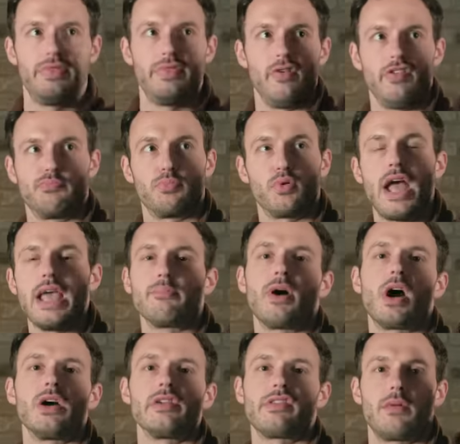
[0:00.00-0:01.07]
those bright
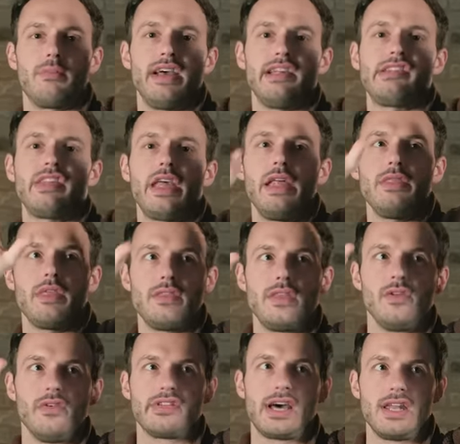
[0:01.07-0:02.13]
parts are my synth and
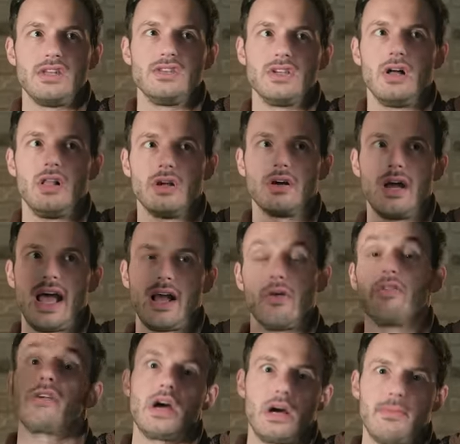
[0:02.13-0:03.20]
then those kind of duller
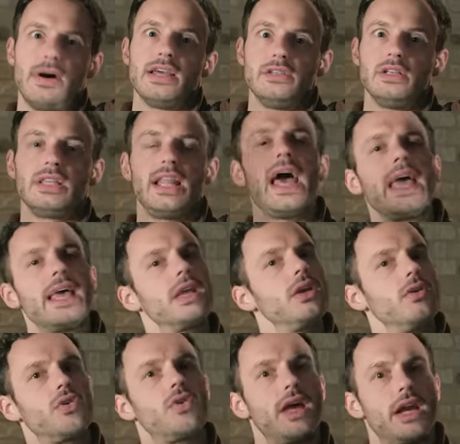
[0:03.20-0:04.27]
echoes are my delaying
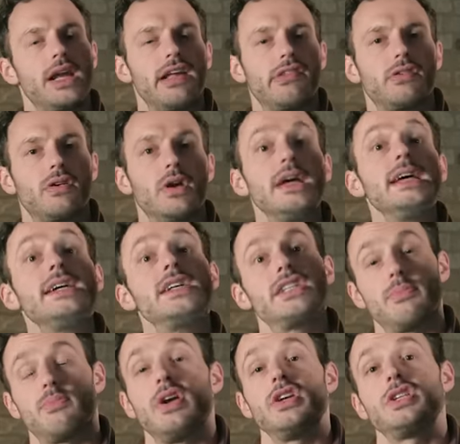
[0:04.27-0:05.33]
and create a nicer
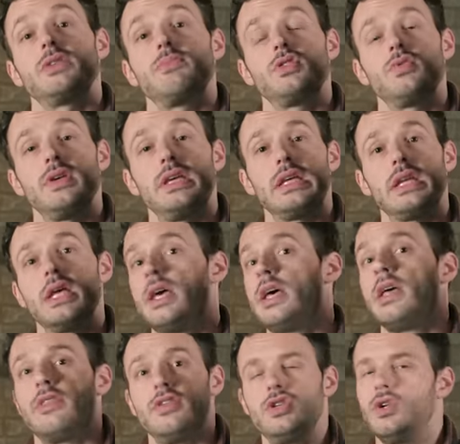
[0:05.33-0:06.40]
separation between
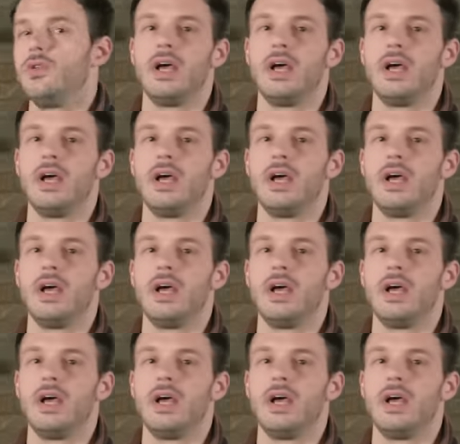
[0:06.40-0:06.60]
the two.